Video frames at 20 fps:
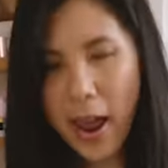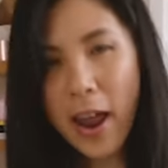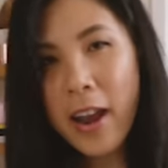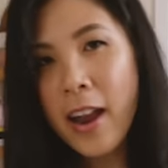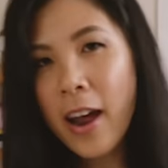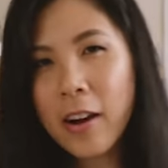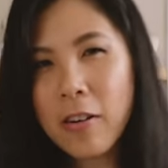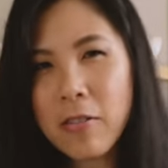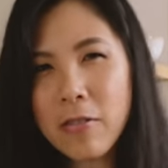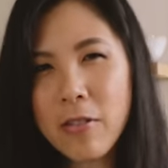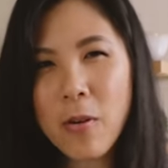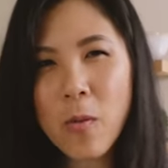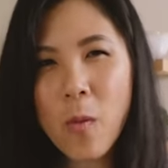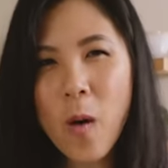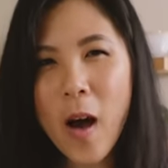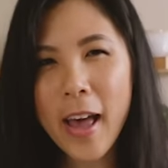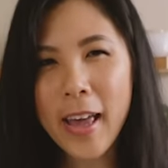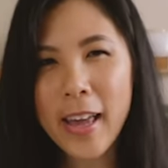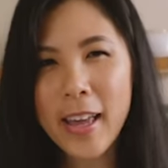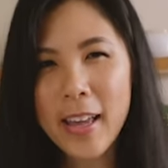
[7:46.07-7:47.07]
And I don't
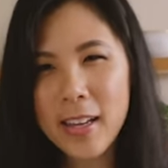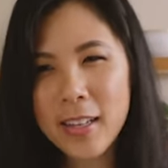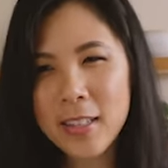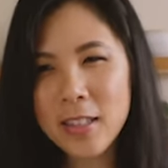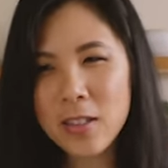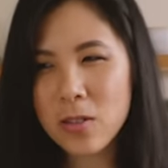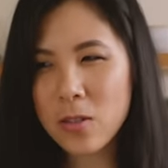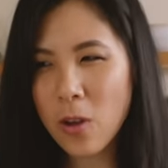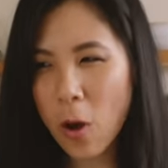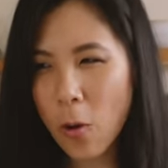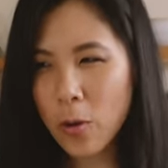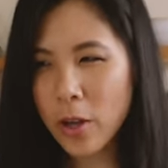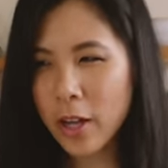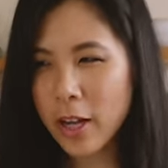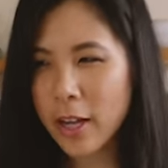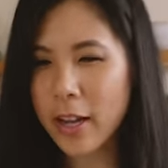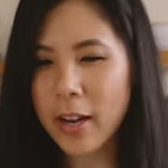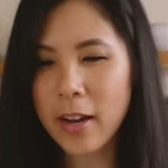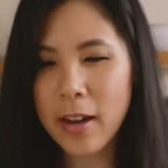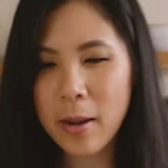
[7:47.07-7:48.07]
know why, it's so
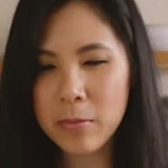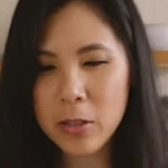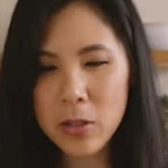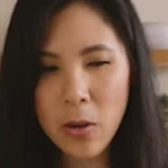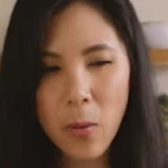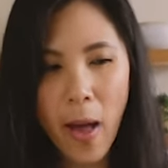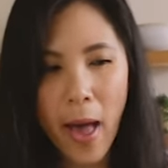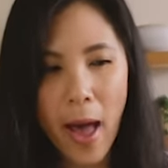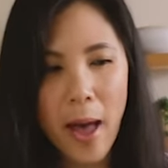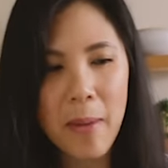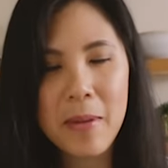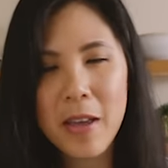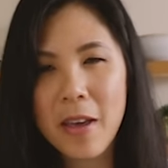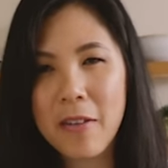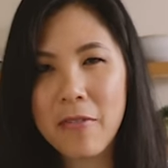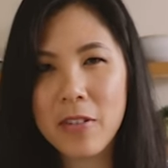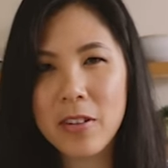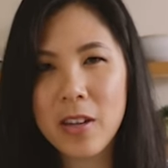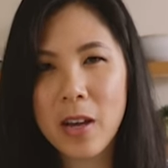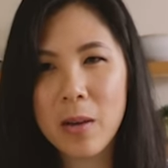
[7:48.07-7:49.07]
good and I'm so happy
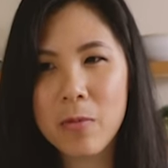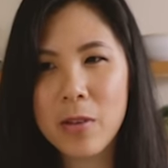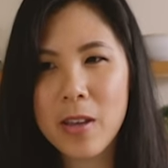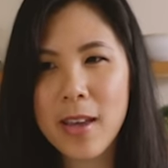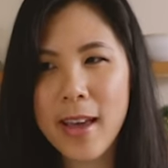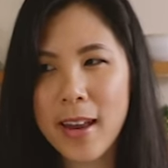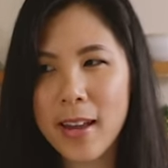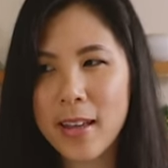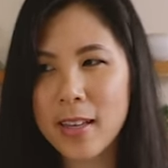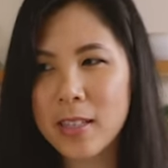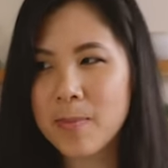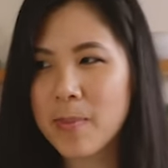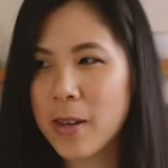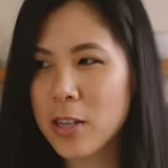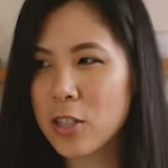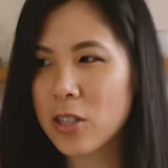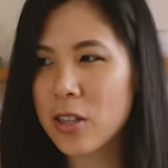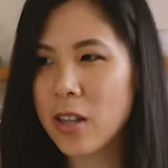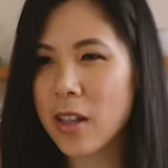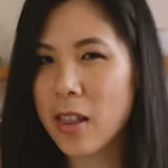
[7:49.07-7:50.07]
every time we get it,
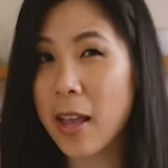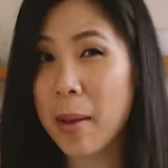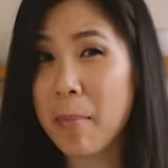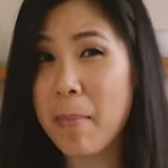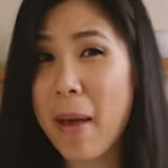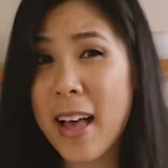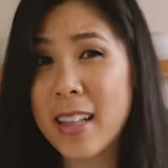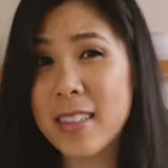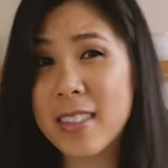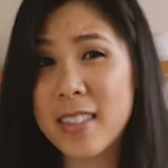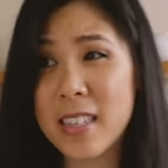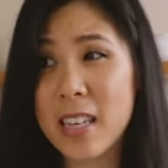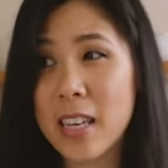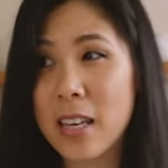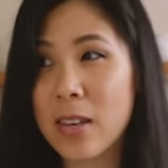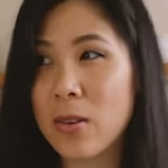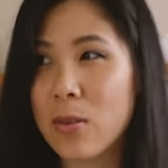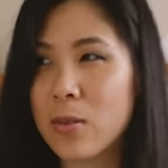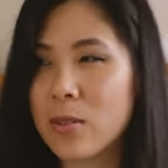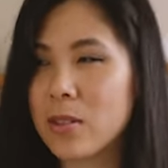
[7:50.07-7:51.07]
especially like pad see
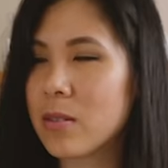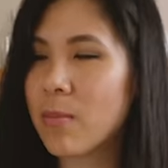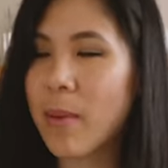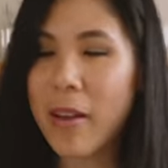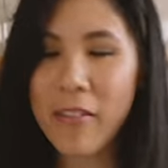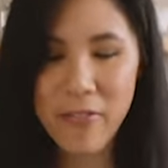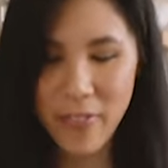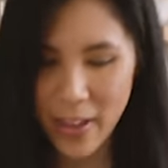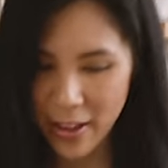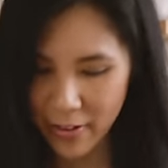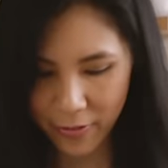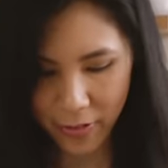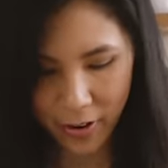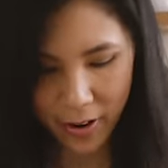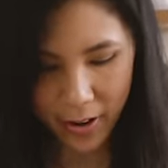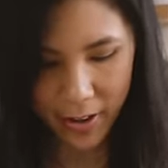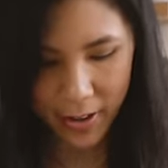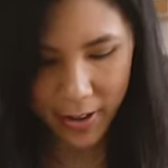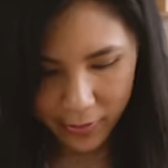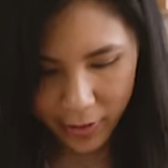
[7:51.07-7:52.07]
ew, it's my
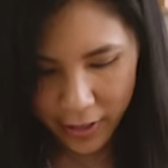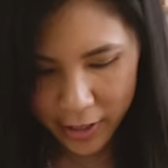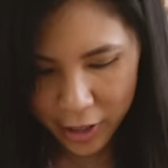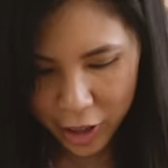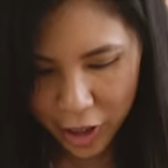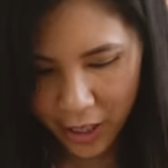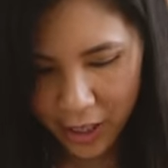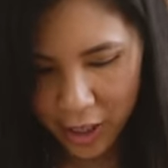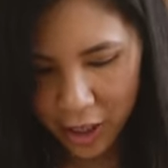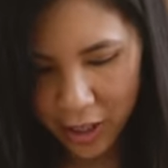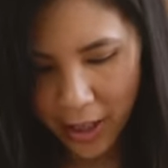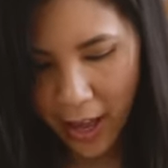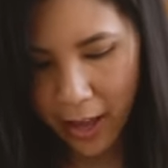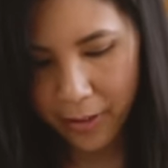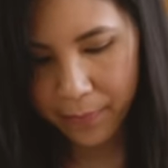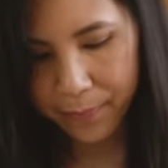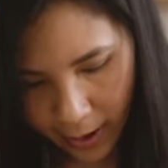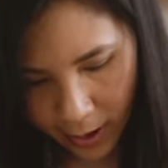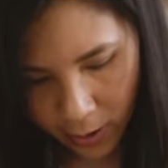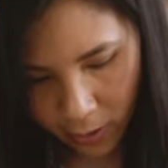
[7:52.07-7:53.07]
favorite. Gotta change
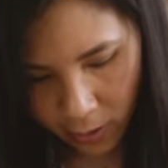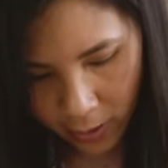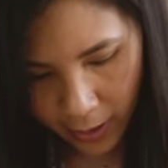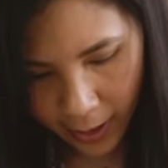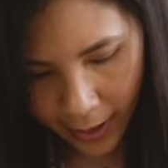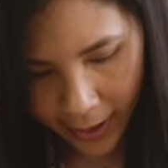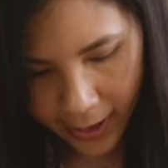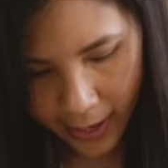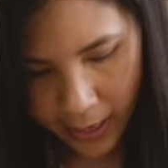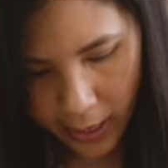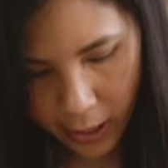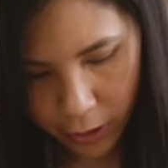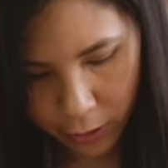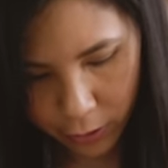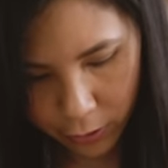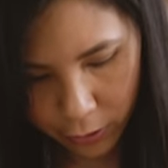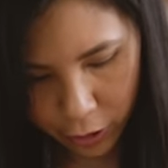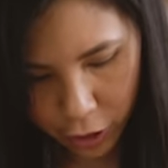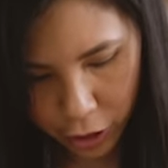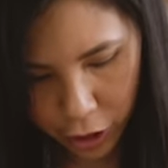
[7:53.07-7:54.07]
that. I don't like
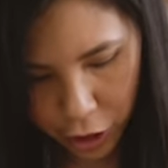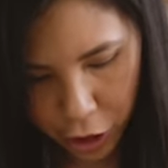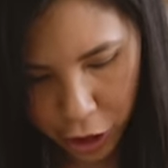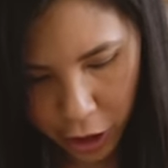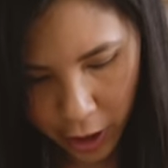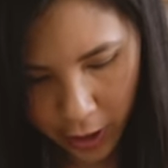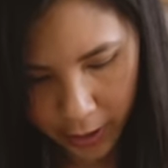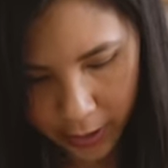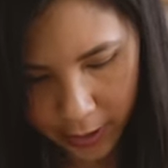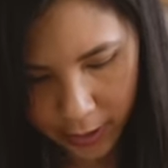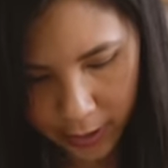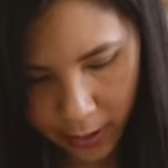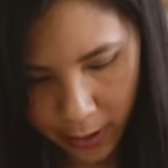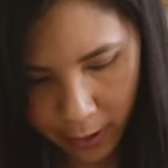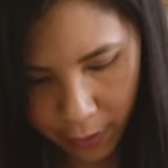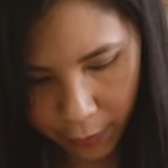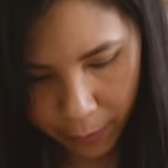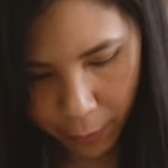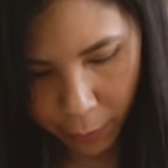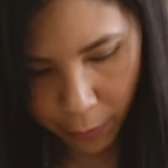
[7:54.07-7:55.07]
huge chunks
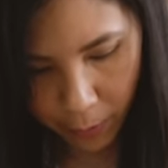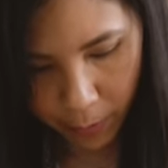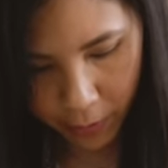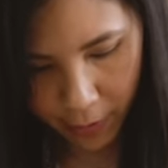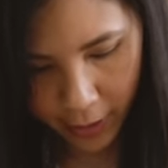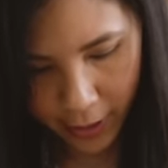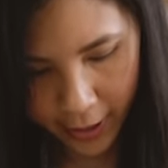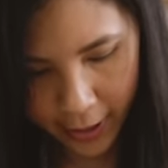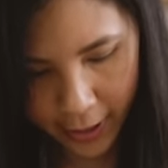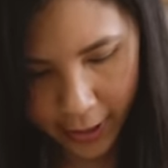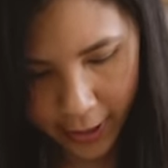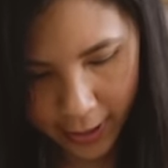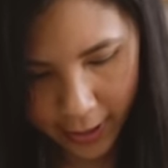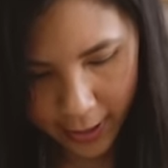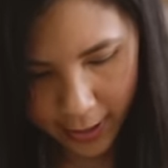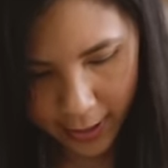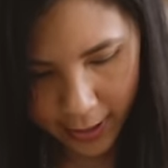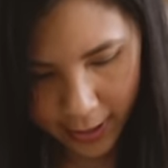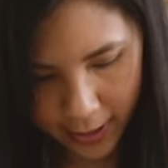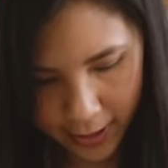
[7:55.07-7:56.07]
of purple
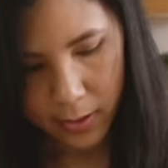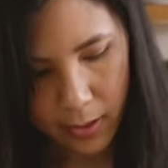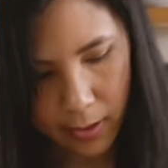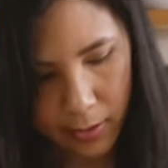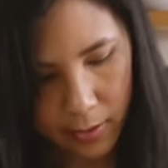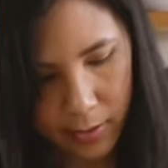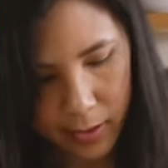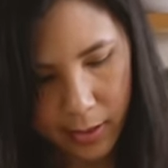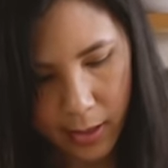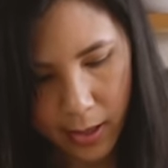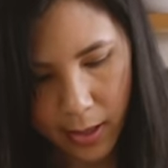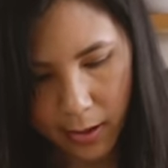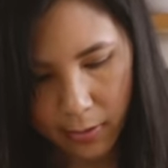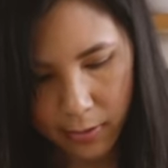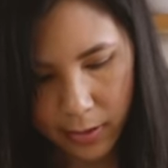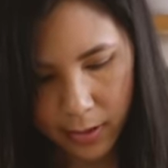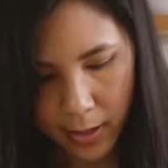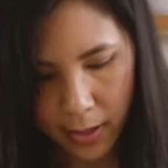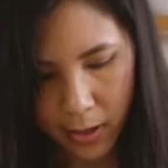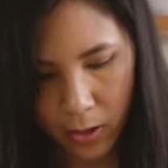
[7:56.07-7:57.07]
onion, so I would say that
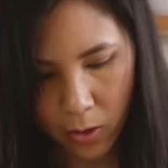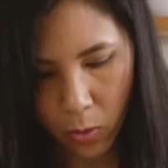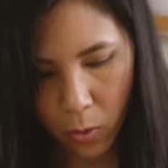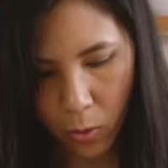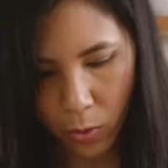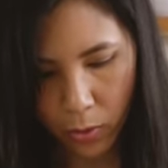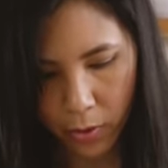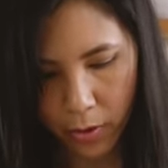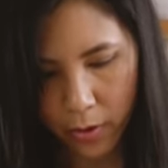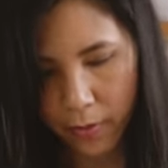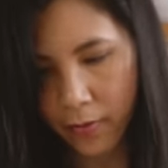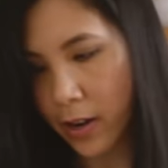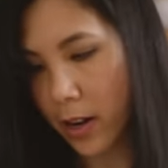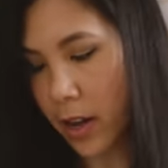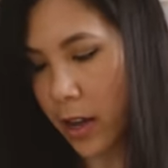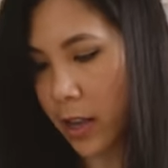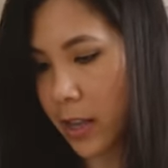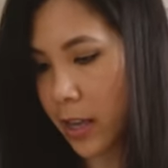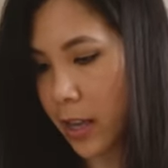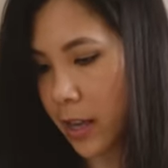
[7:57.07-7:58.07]
was like a quarter of an
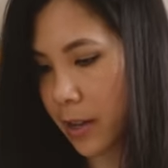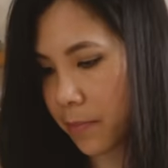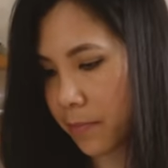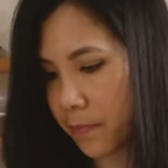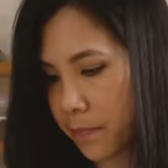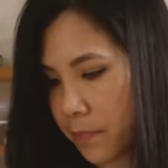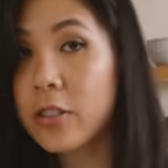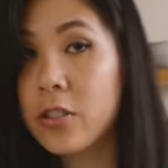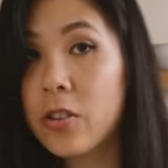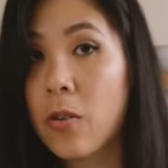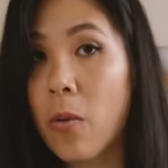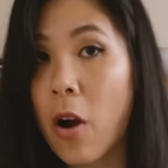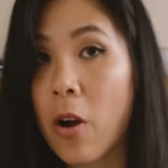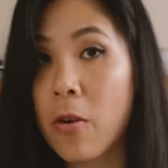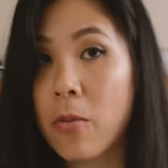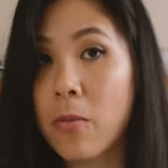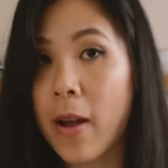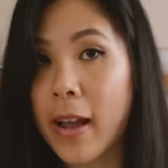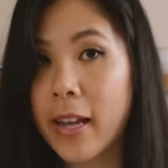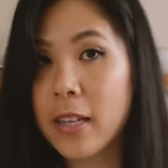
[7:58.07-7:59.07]
onion. So
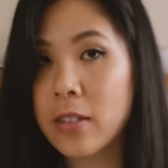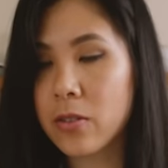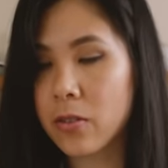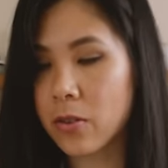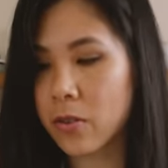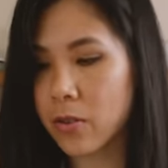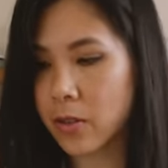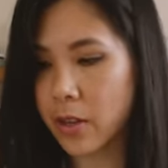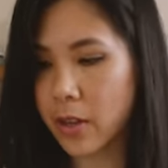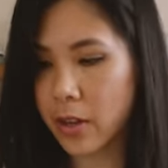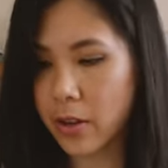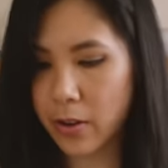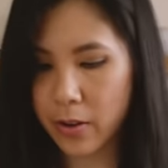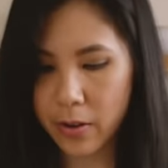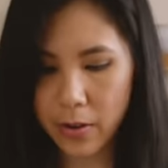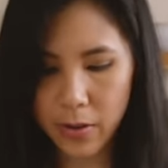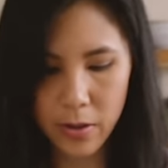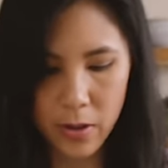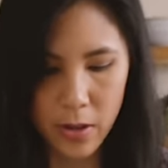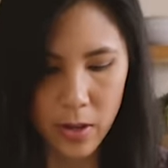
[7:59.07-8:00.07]
our rice
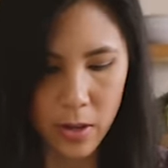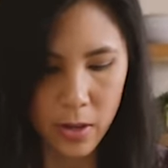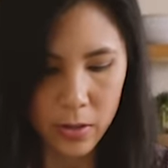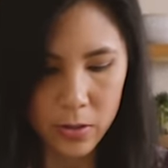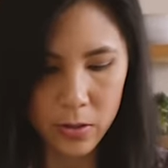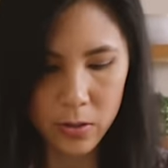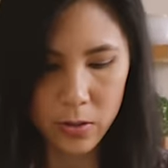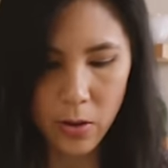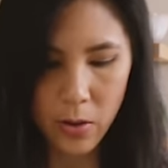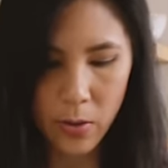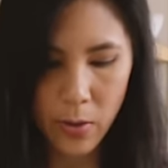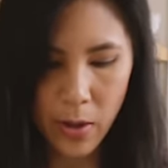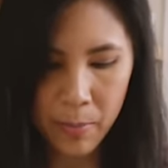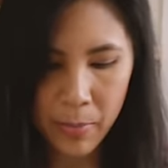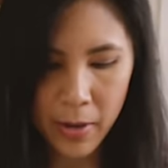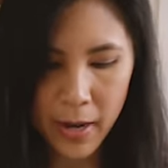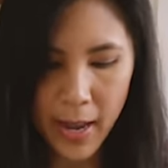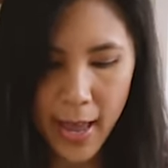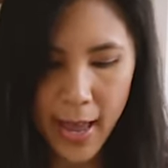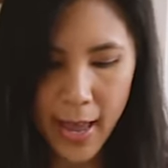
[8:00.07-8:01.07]
earlier. So
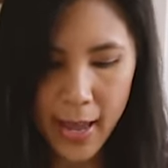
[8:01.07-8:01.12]
I'm gonna